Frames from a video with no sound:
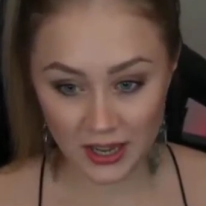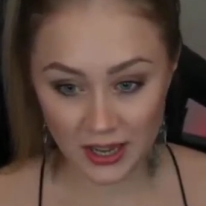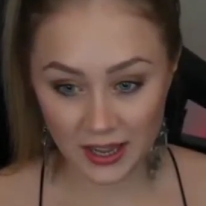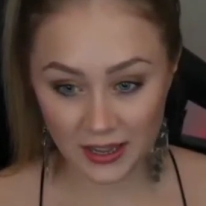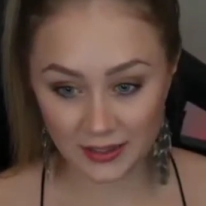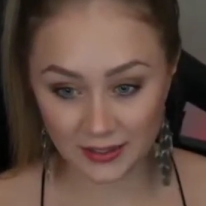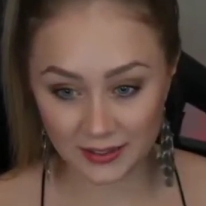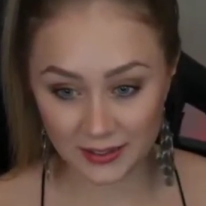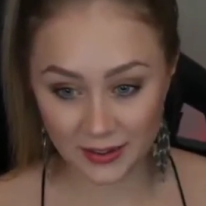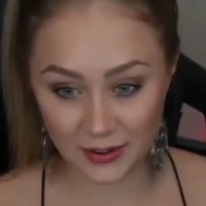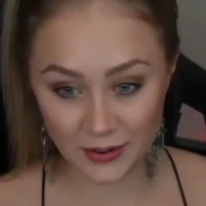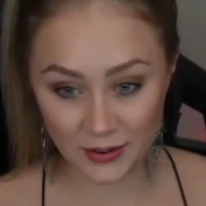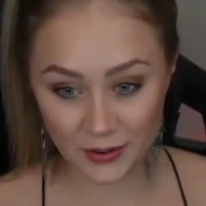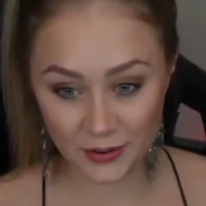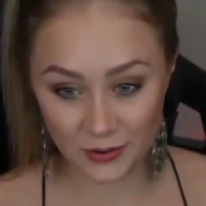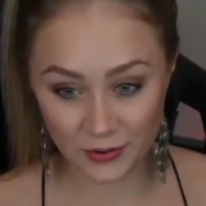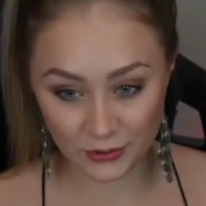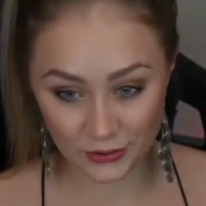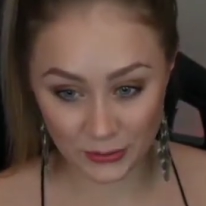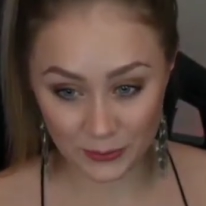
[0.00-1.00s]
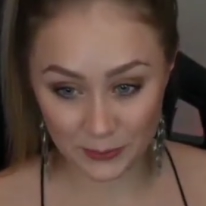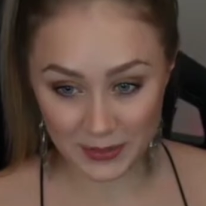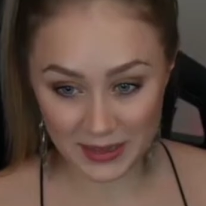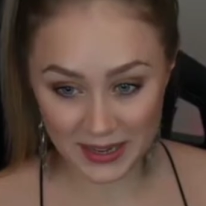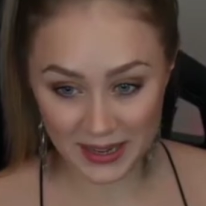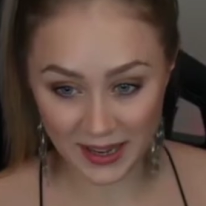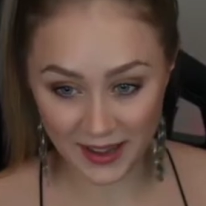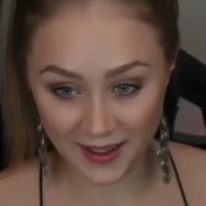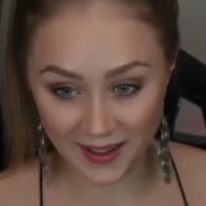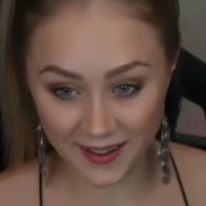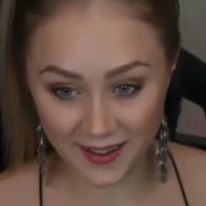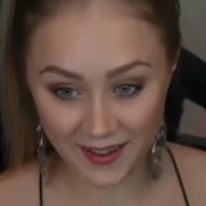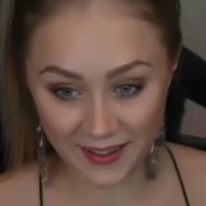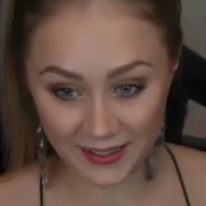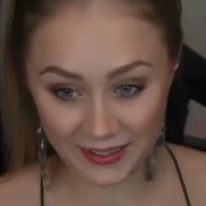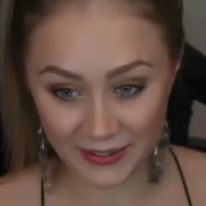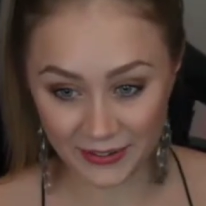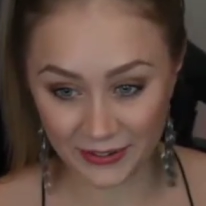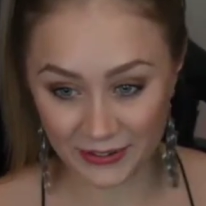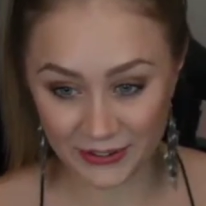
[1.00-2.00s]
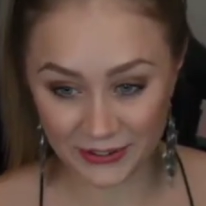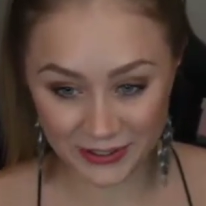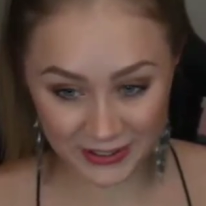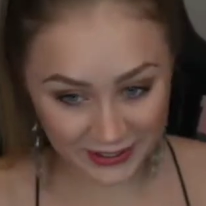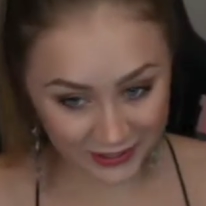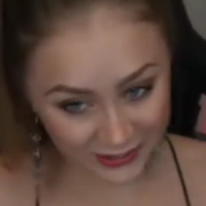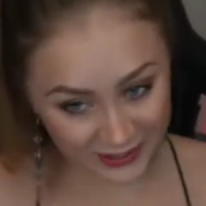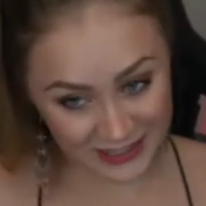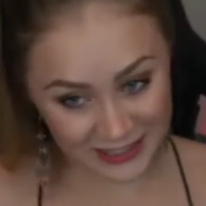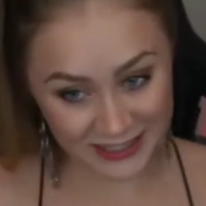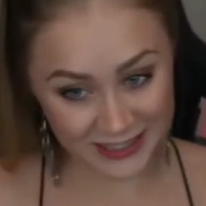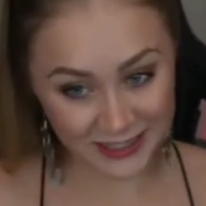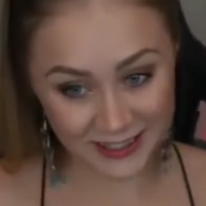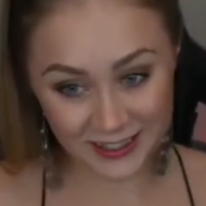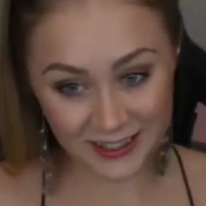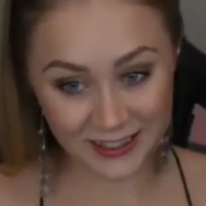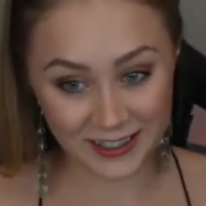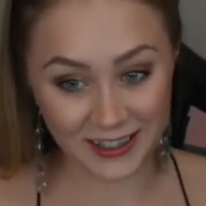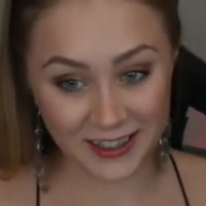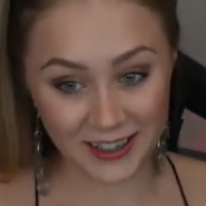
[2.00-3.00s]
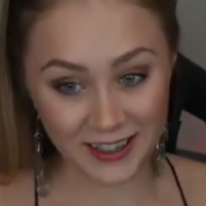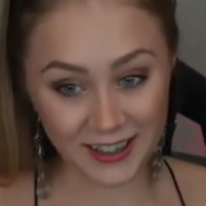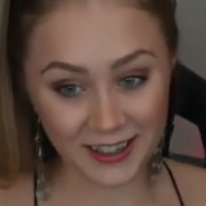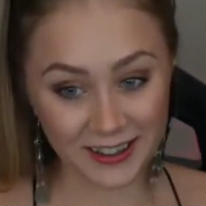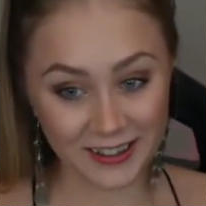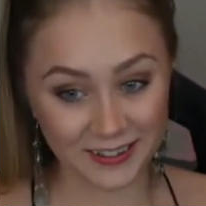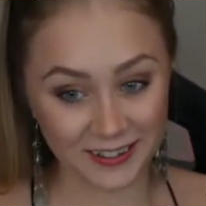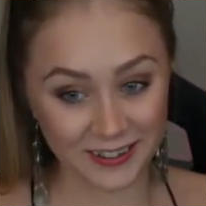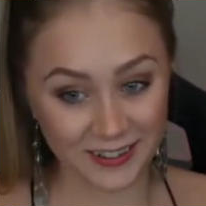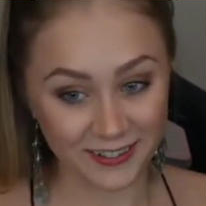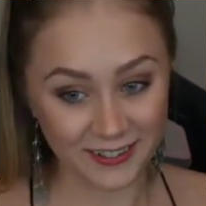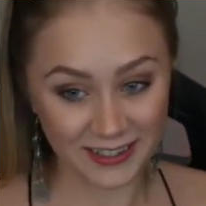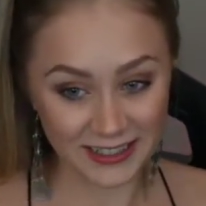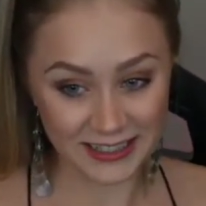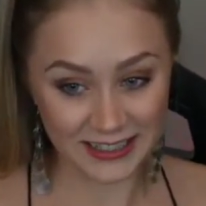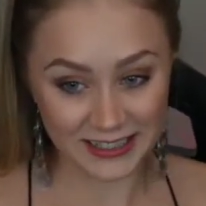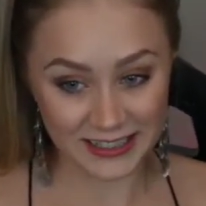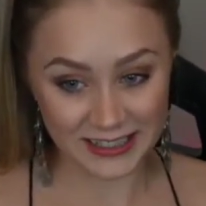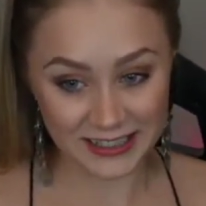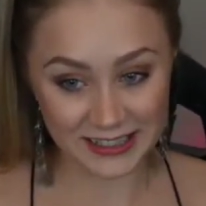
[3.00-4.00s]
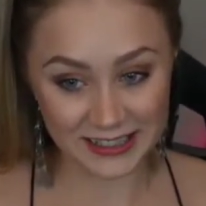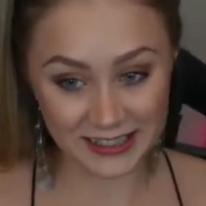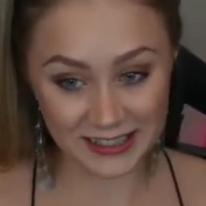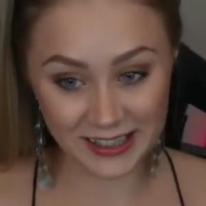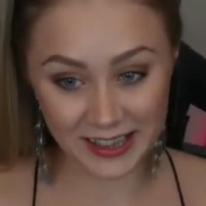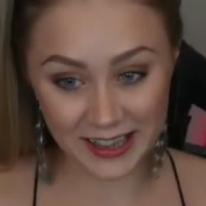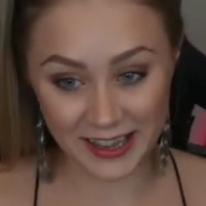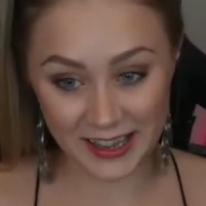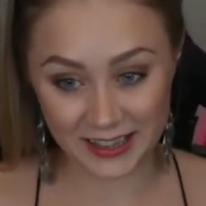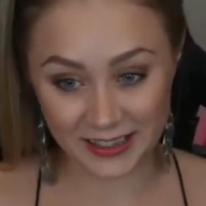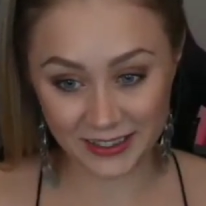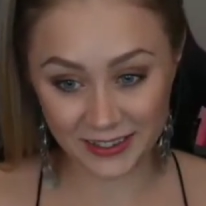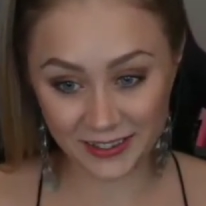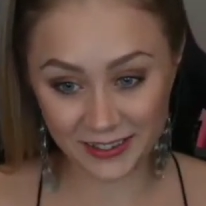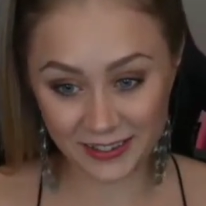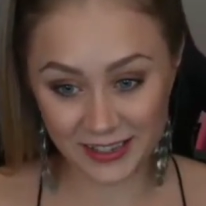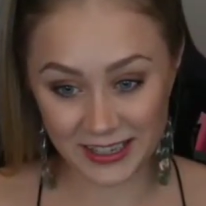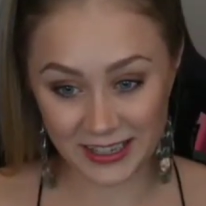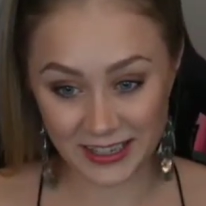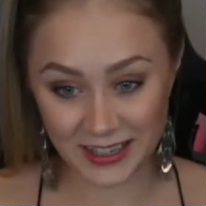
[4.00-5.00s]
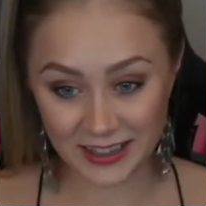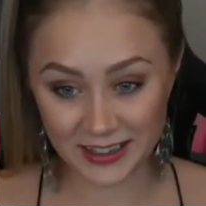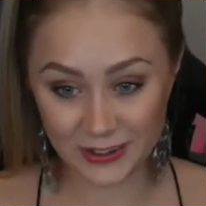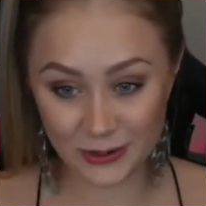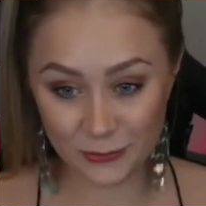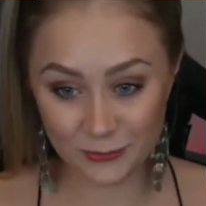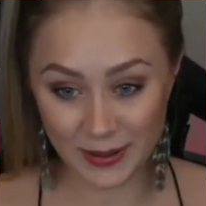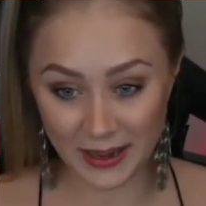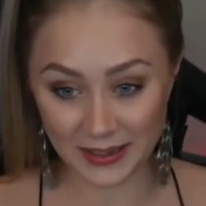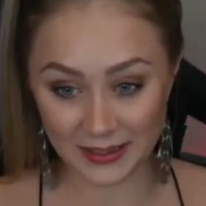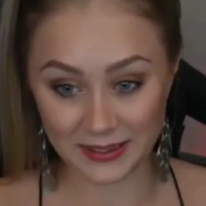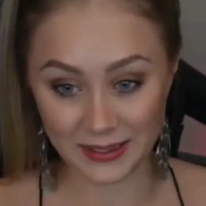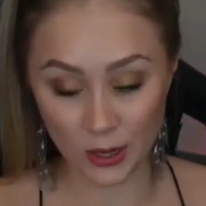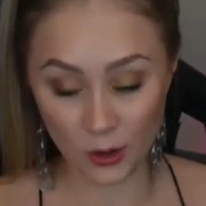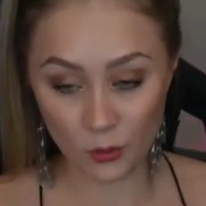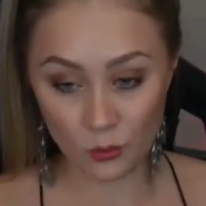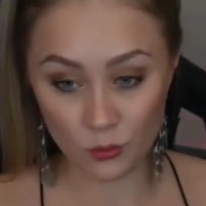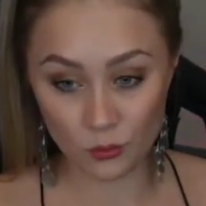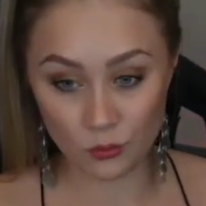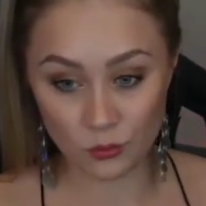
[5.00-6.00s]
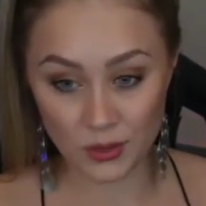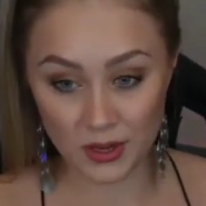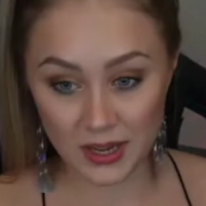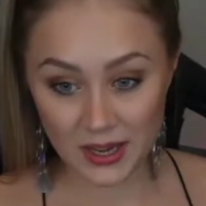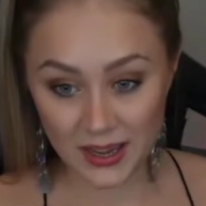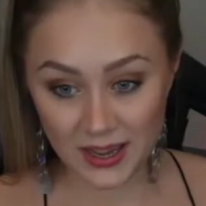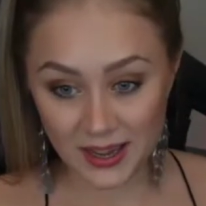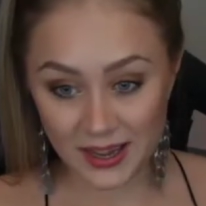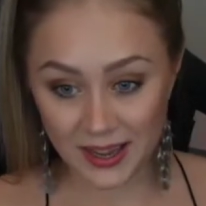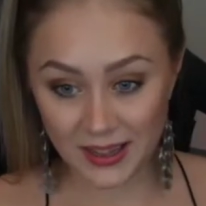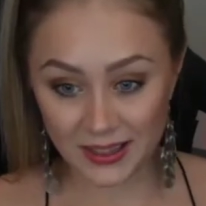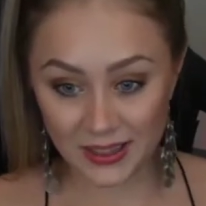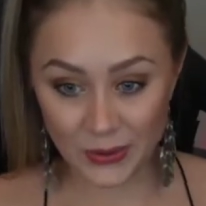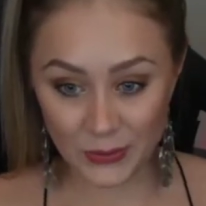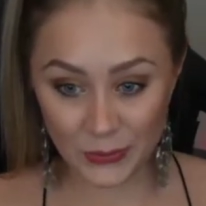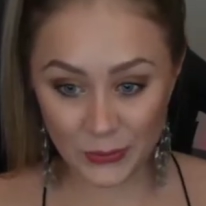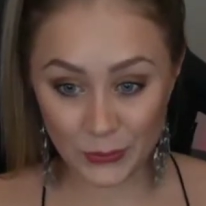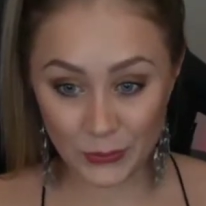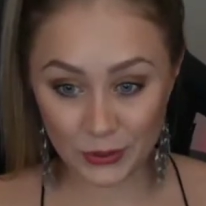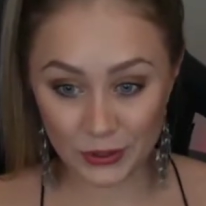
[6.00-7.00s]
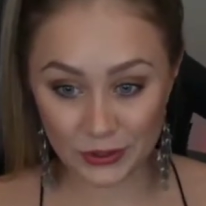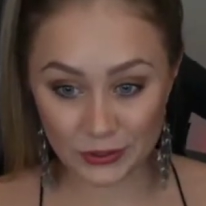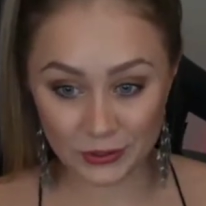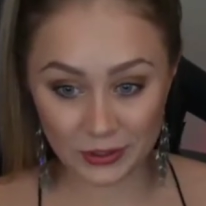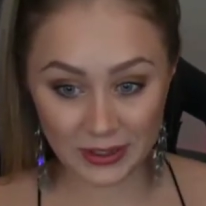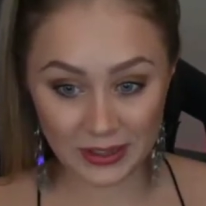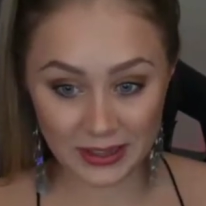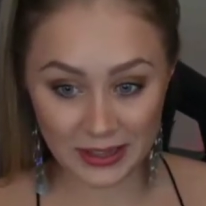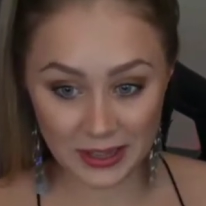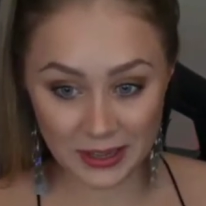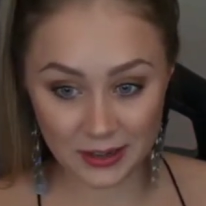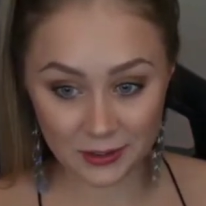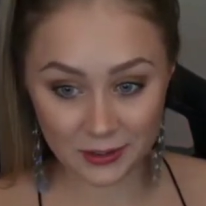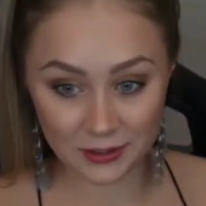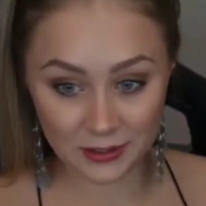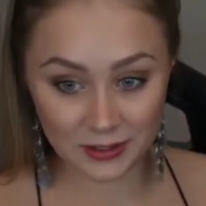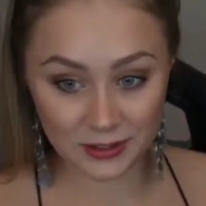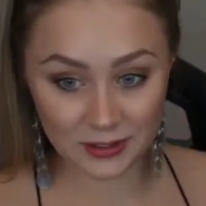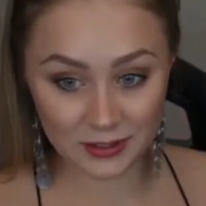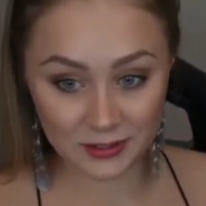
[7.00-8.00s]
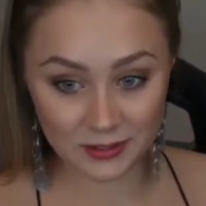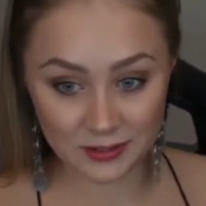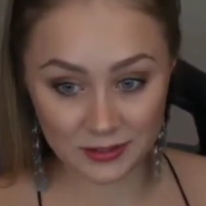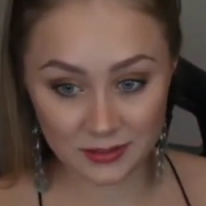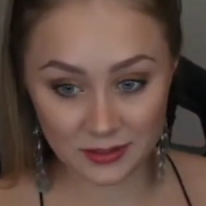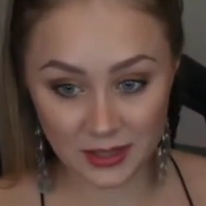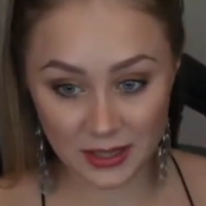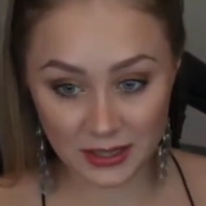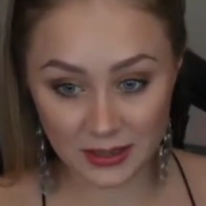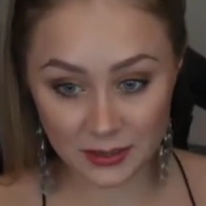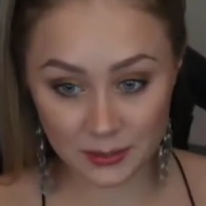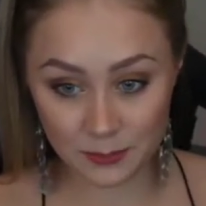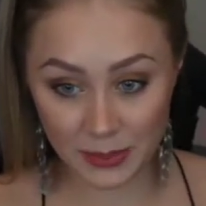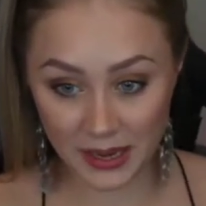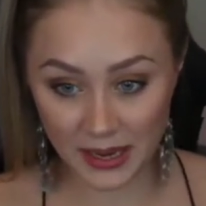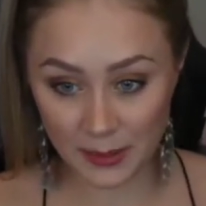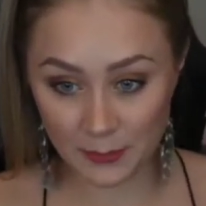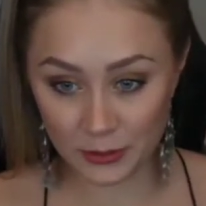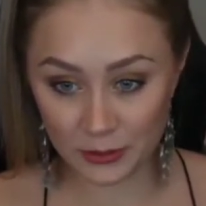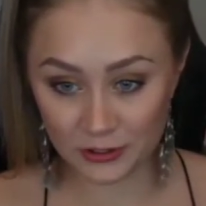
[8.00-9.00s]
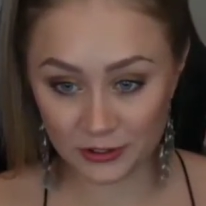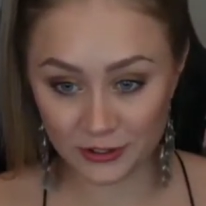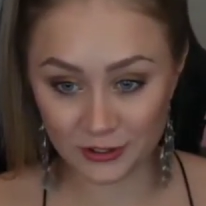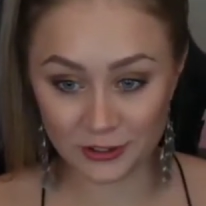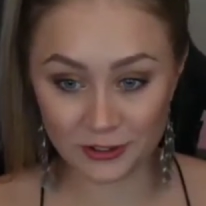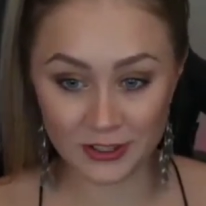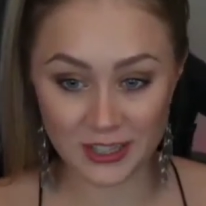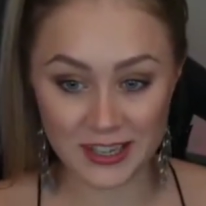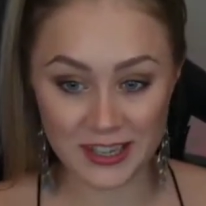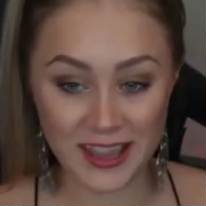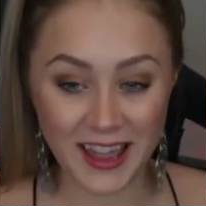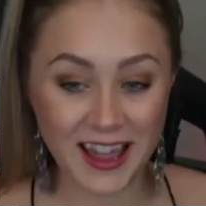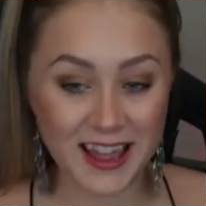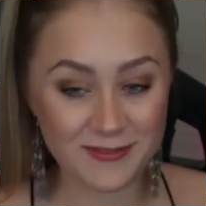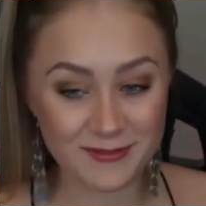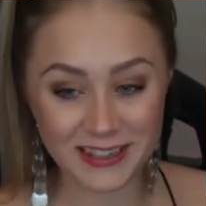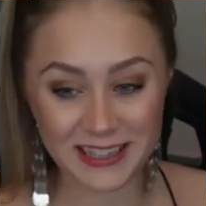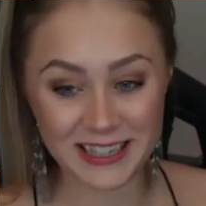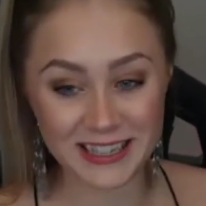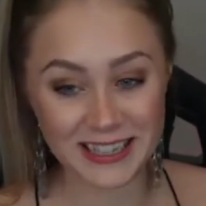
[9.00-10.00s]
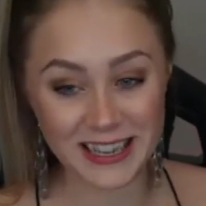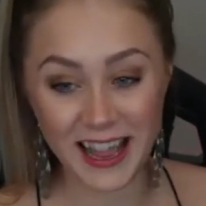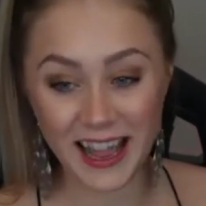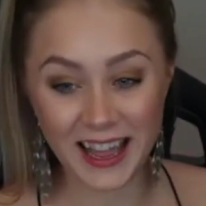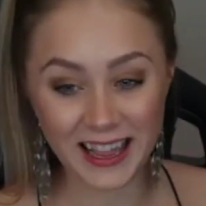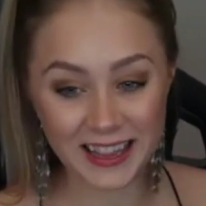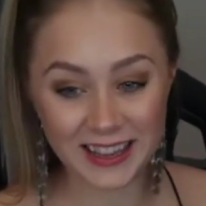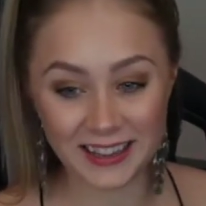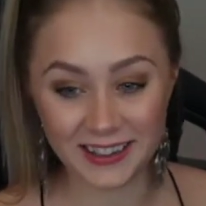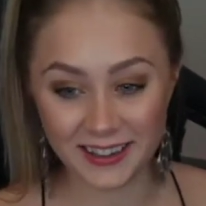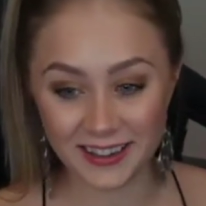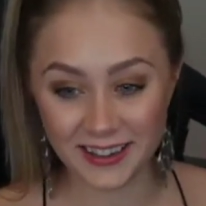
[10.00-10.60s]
Hello, The Big Guy. Hello, Tricky Twitcher. Hello, Krenis83. Hello, MacDo. Hello, Gordon Cloud. And Bengabos. And Cami. Hi.